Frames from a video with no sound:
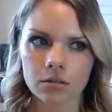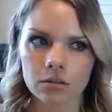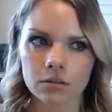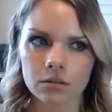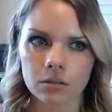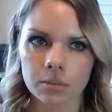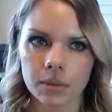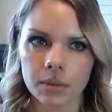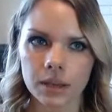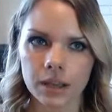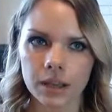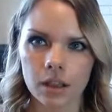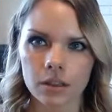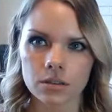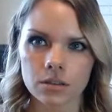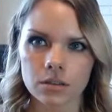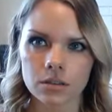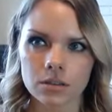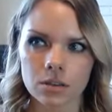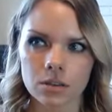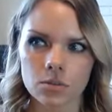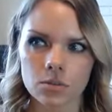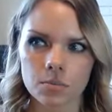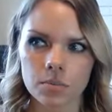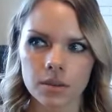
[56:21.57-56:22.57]
oh my God, this is
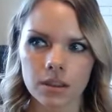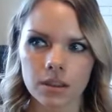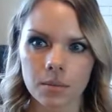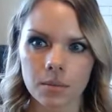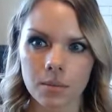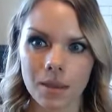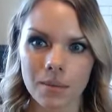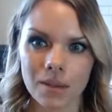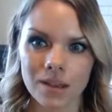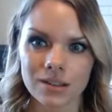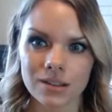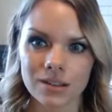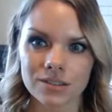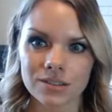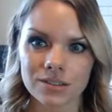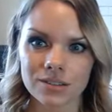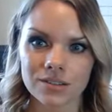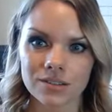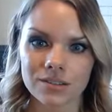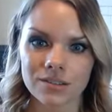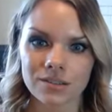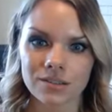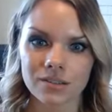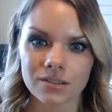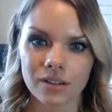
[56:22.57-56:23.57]
such a big commitment,
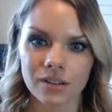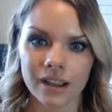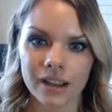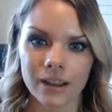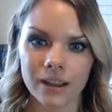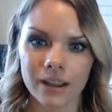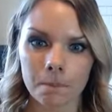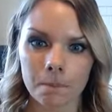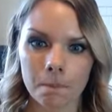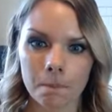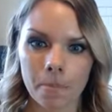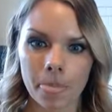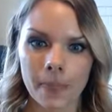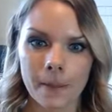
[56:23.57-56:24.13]
right?